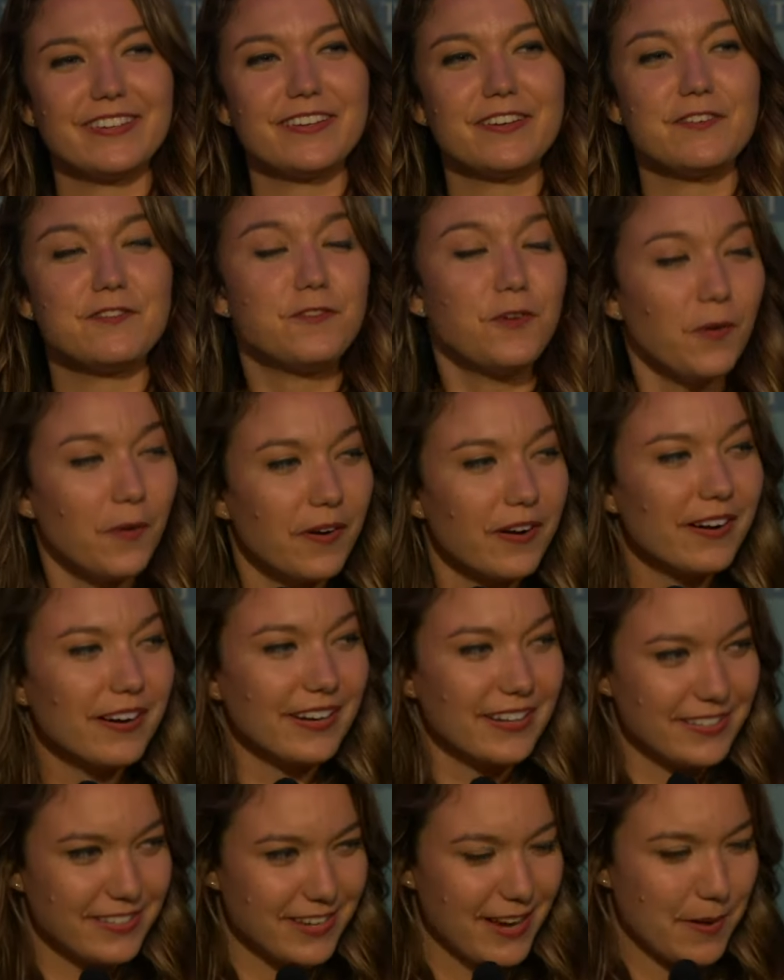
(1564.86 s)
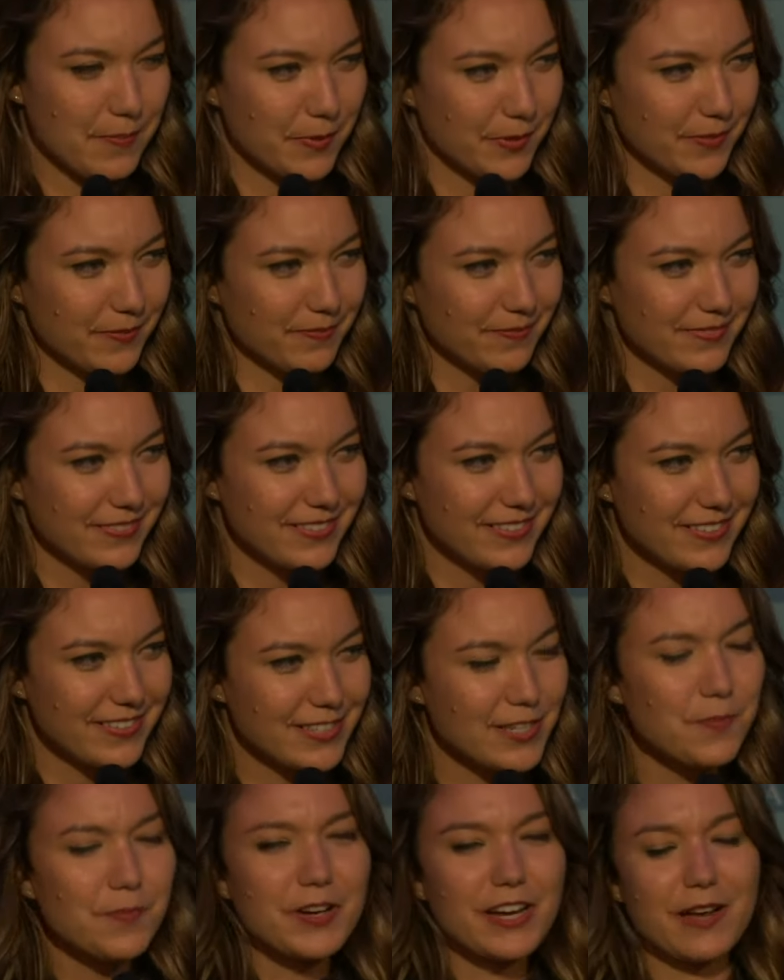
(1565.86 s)
For example,
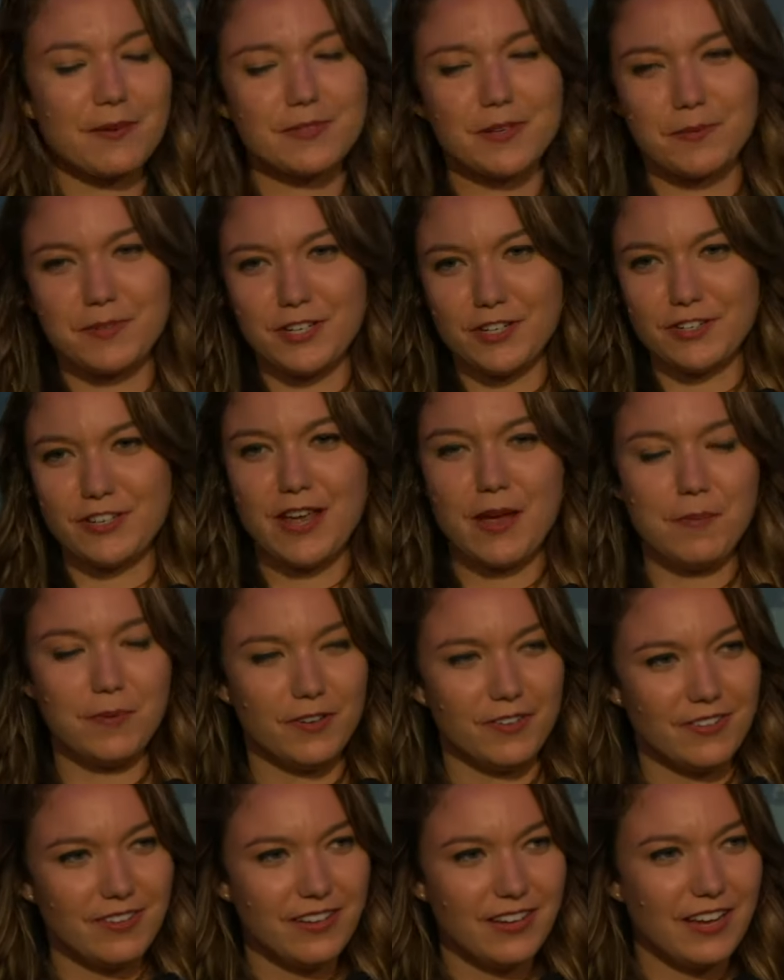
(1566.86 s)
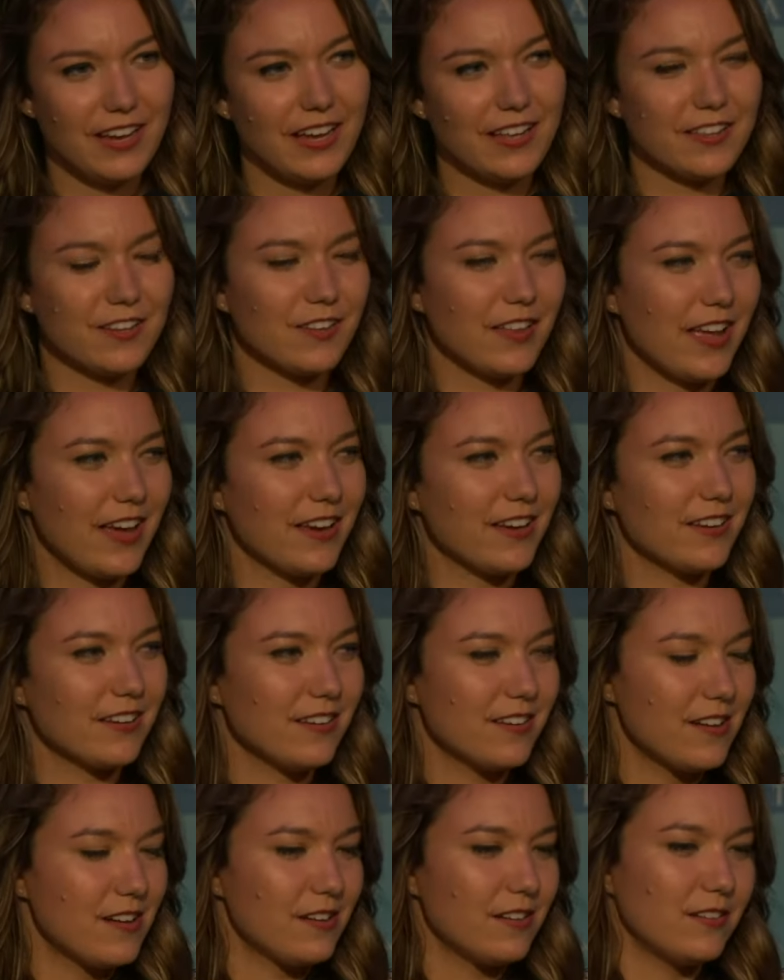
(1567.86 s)
someone comes up to your table and they're like,
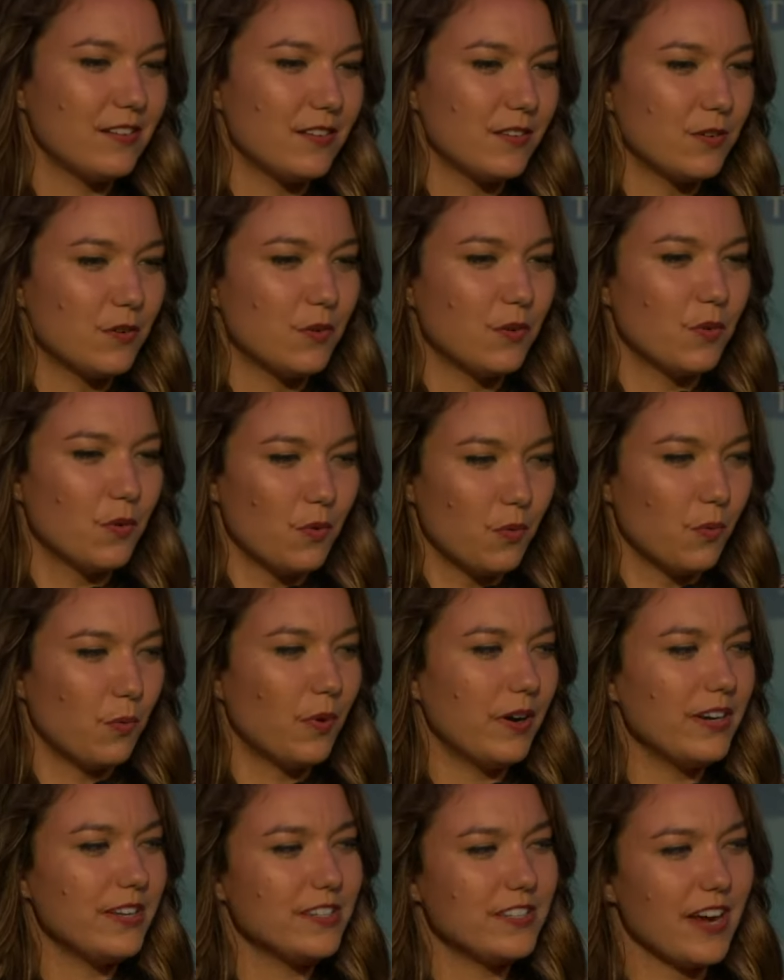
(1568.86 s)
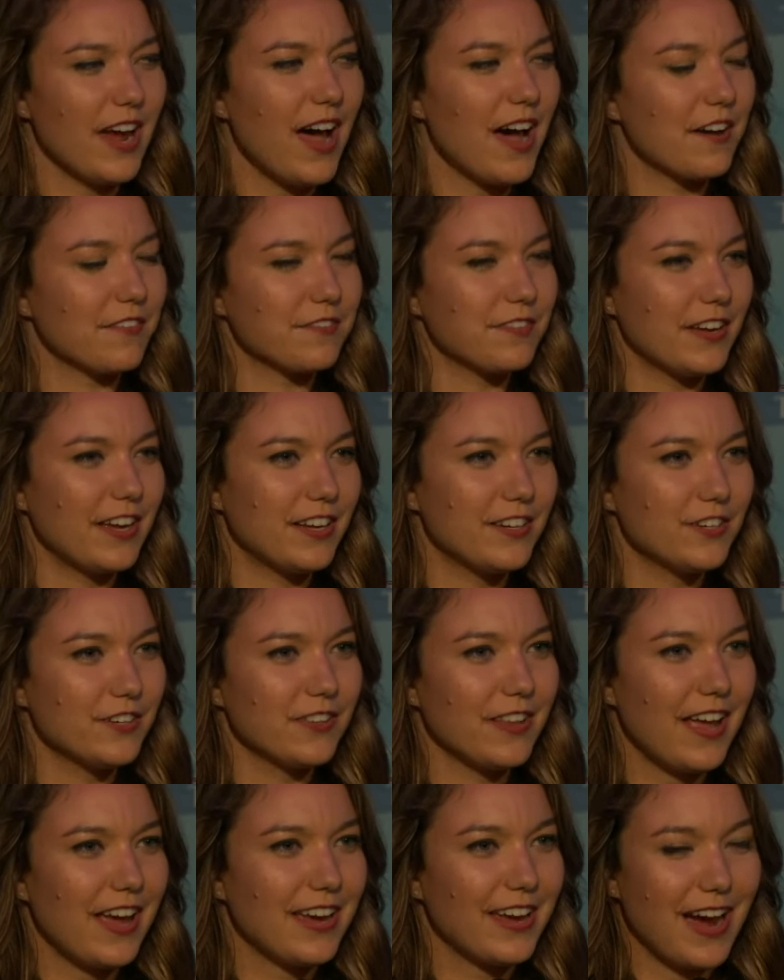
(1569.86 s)
What is YAF? And you're
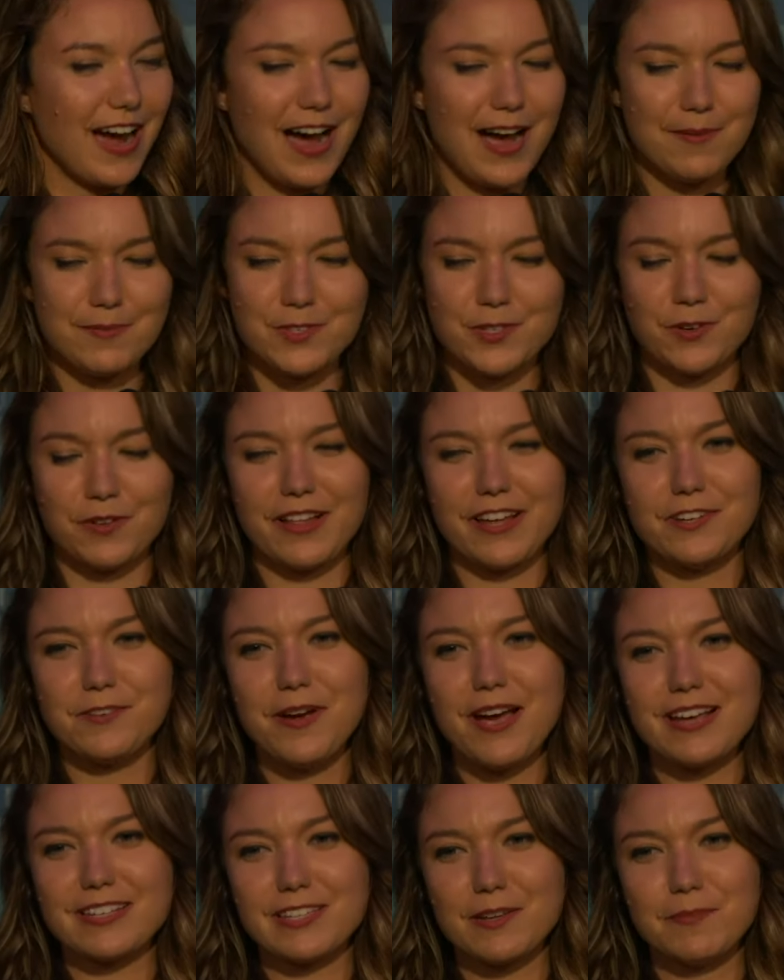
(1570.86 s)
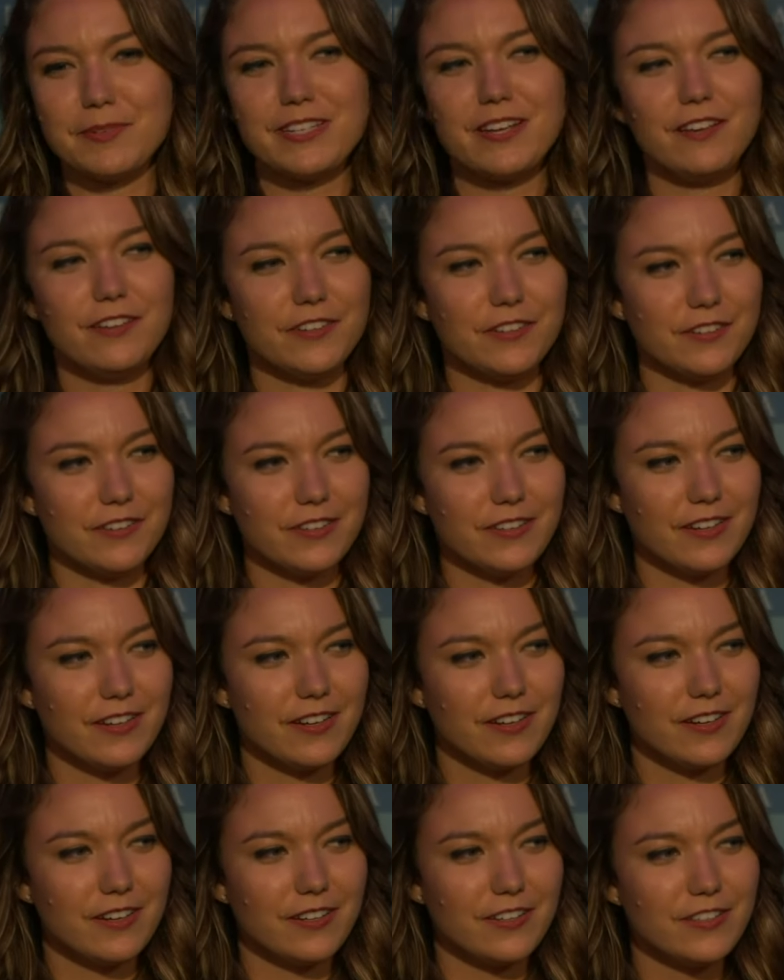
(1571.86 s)
like, I'm so glad you asked. Let me tell you.
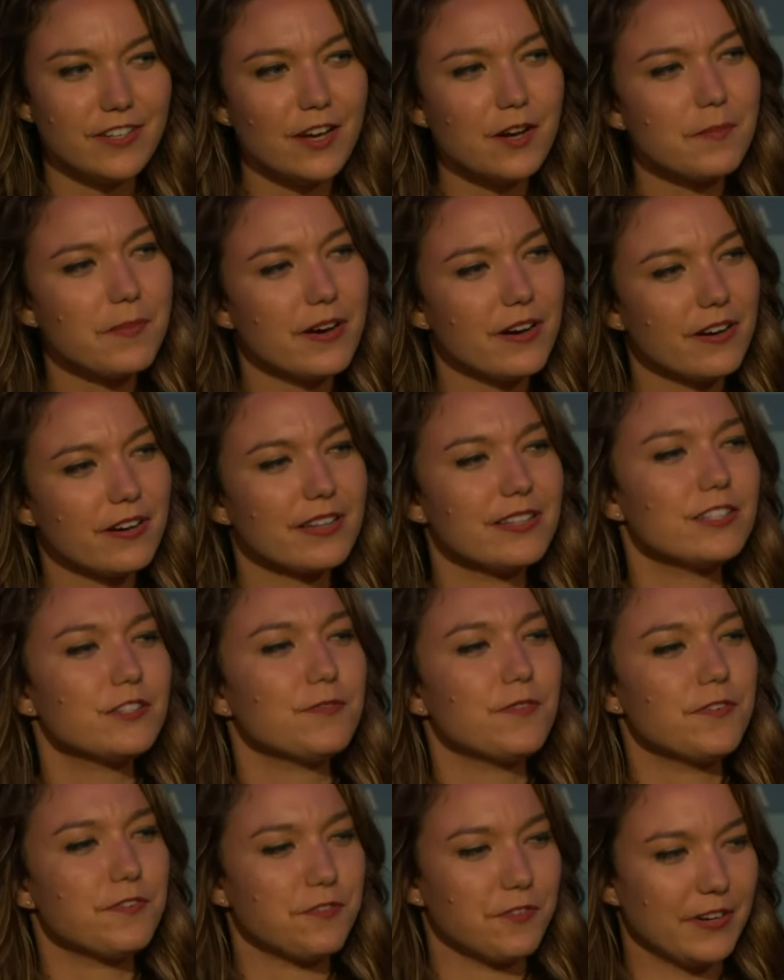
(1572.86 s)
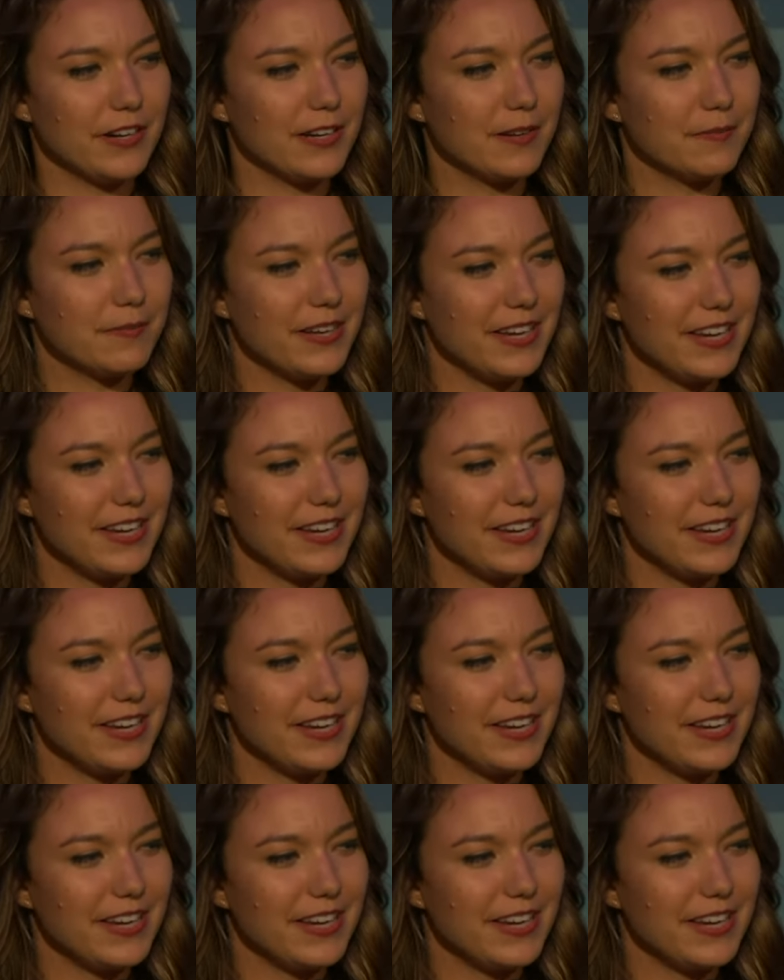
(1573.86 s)
Young Americans for Freedom